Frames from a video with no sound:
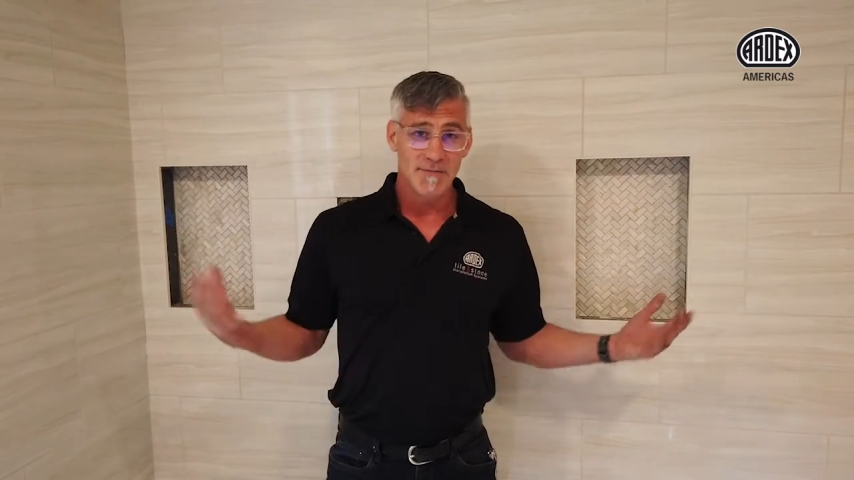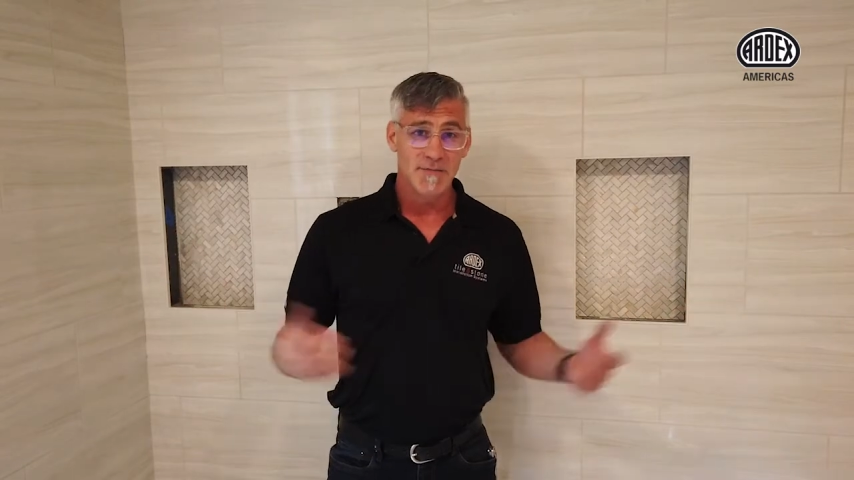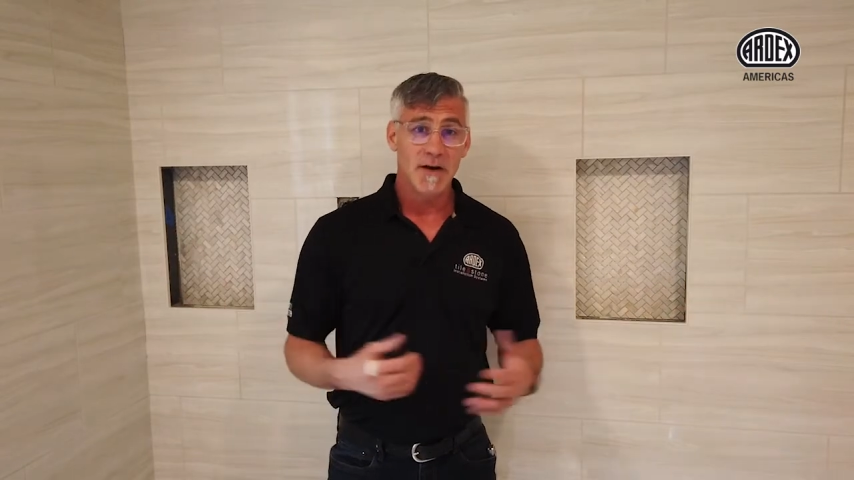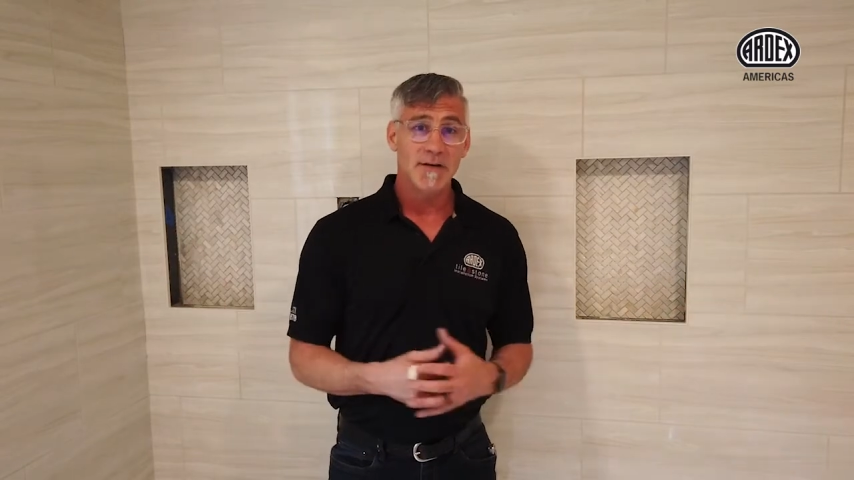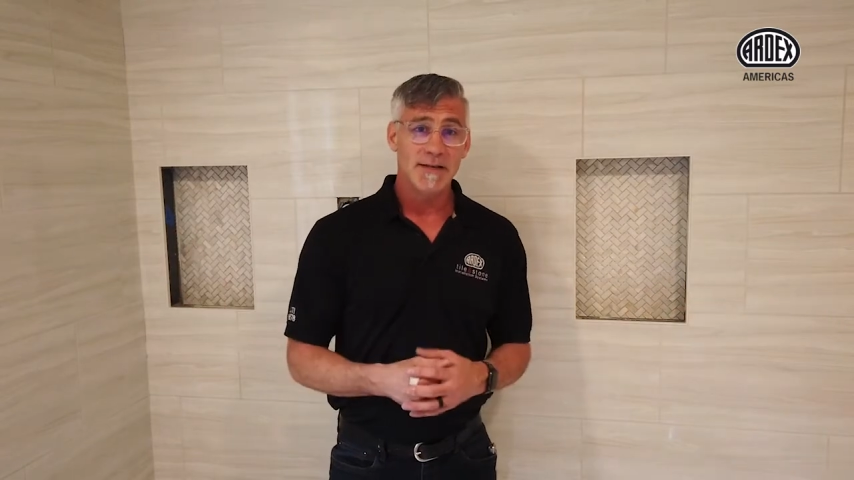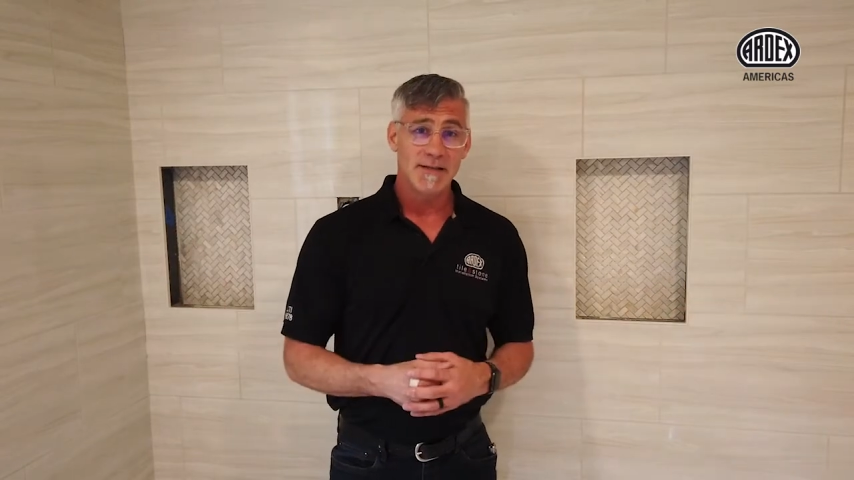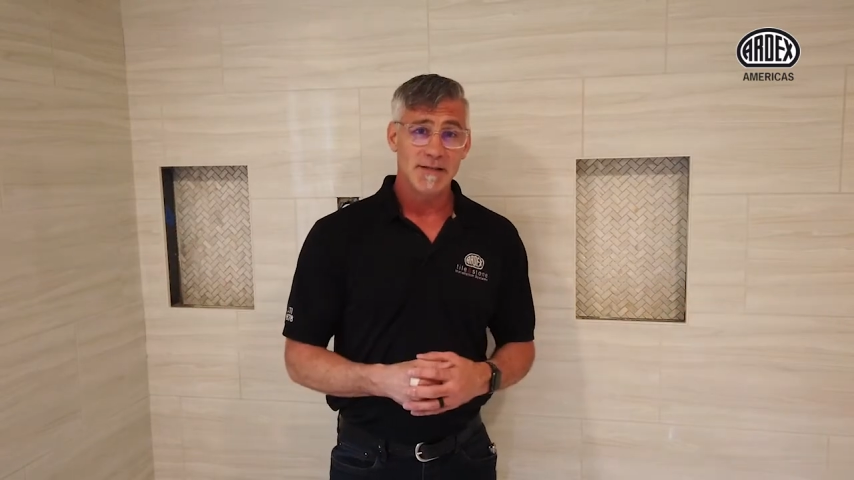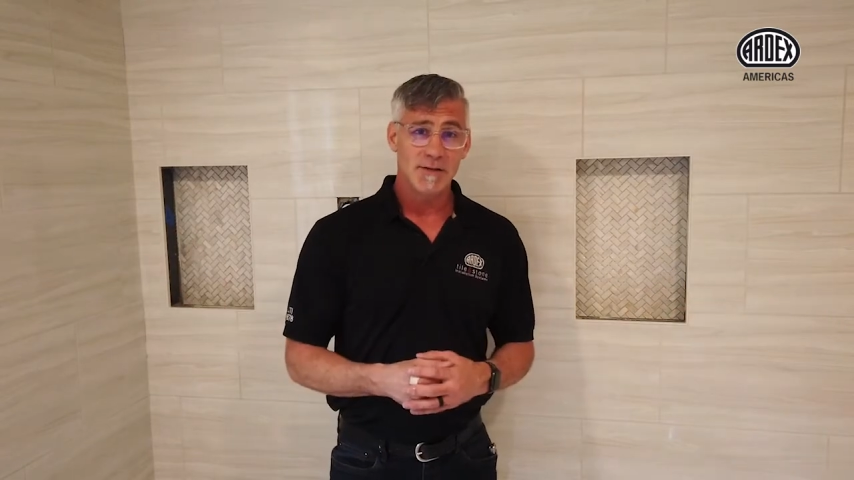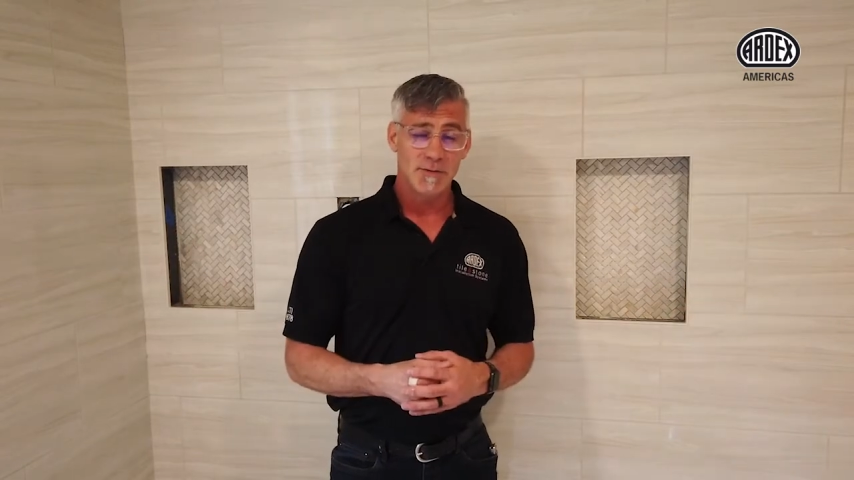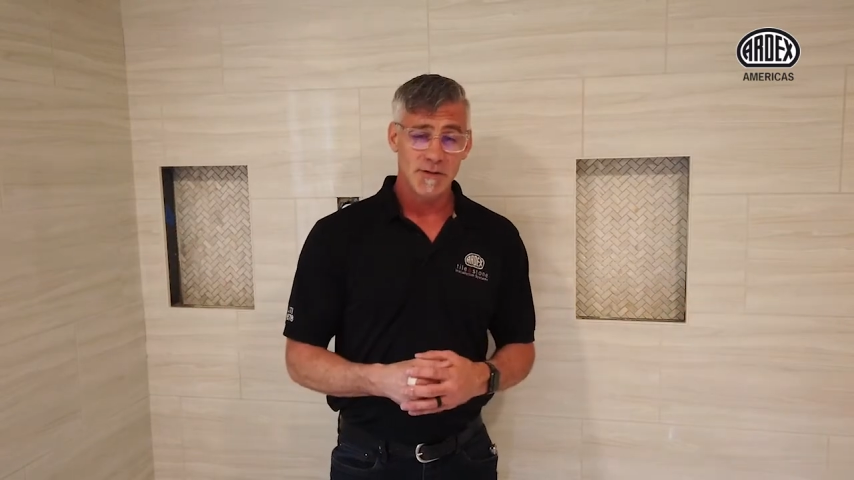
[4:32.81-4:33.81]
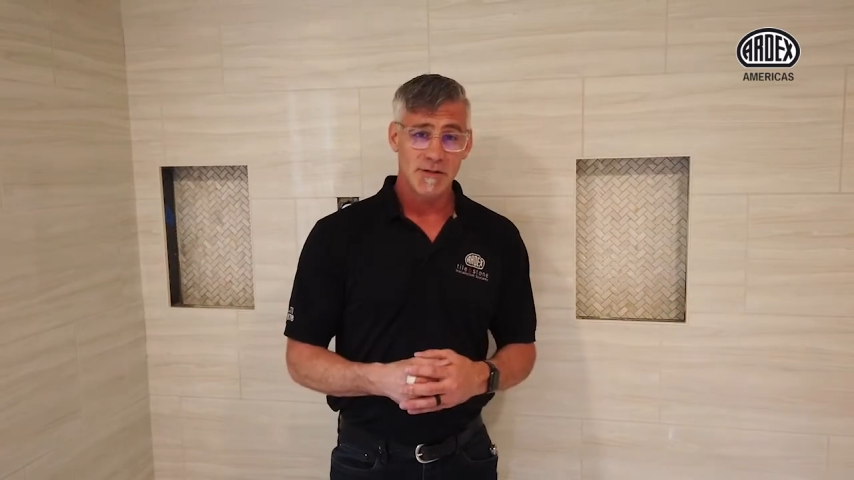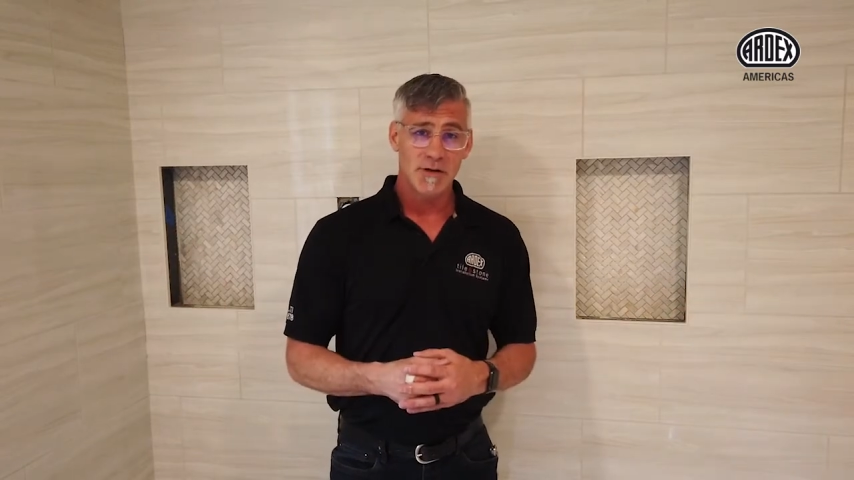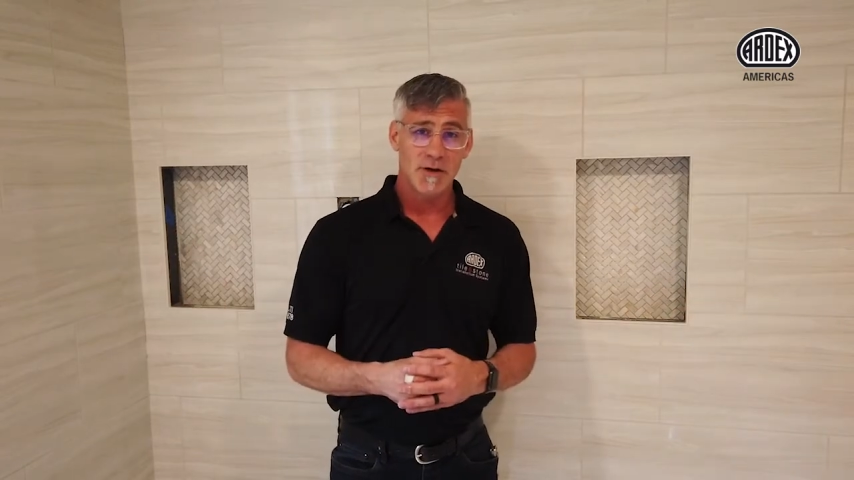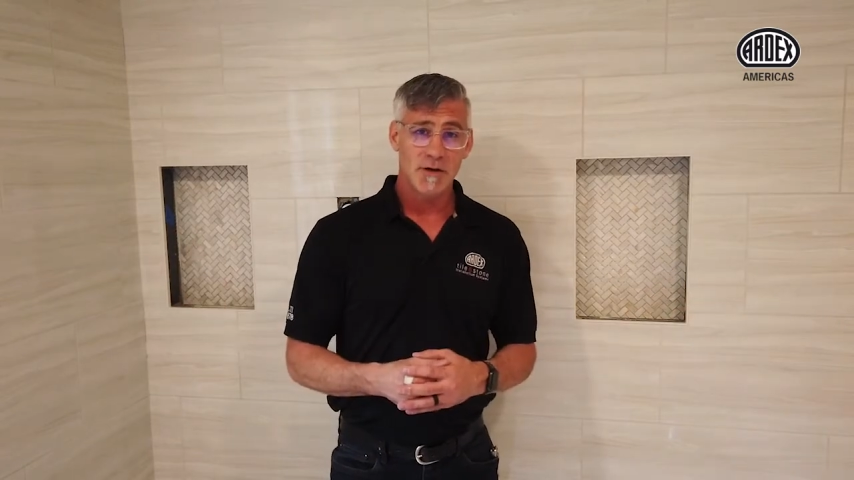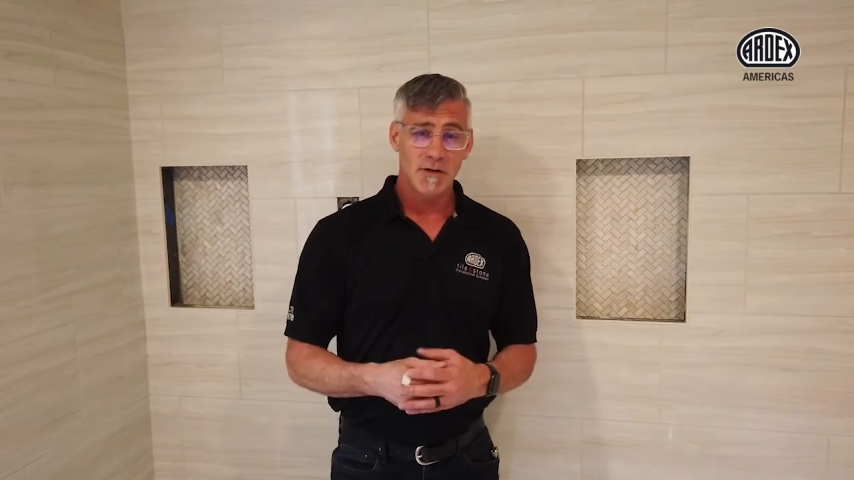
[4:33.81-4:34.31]
very easy to
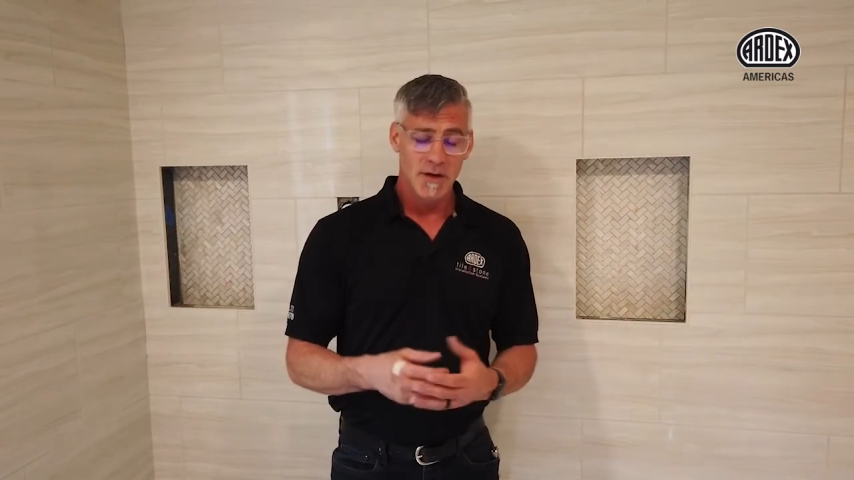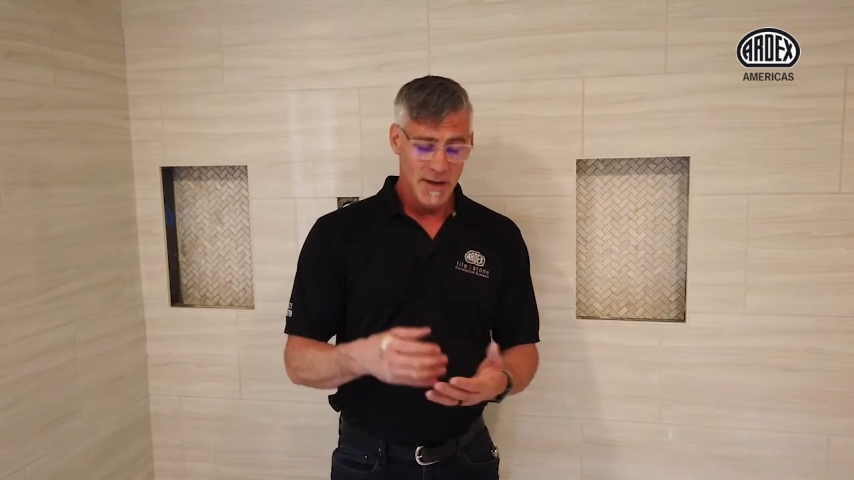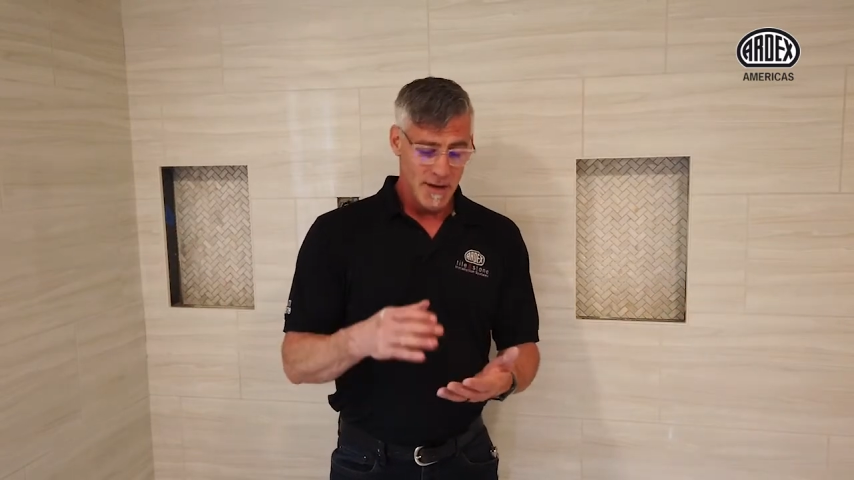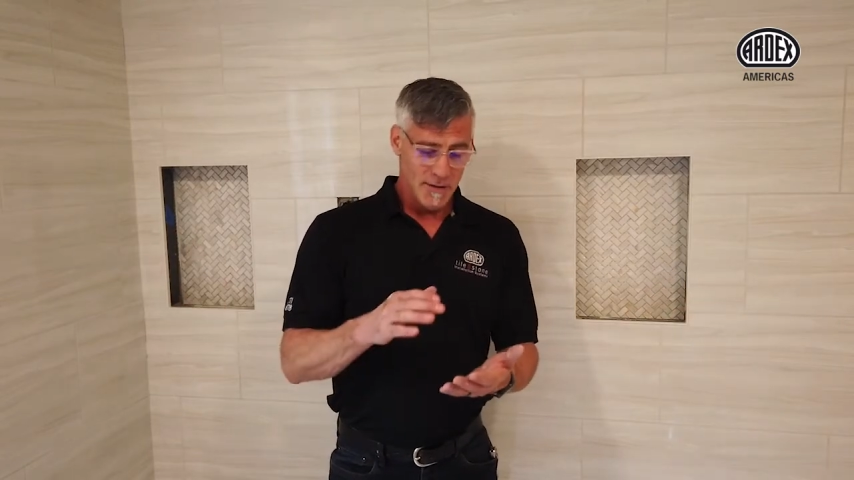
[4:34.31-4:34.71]
install.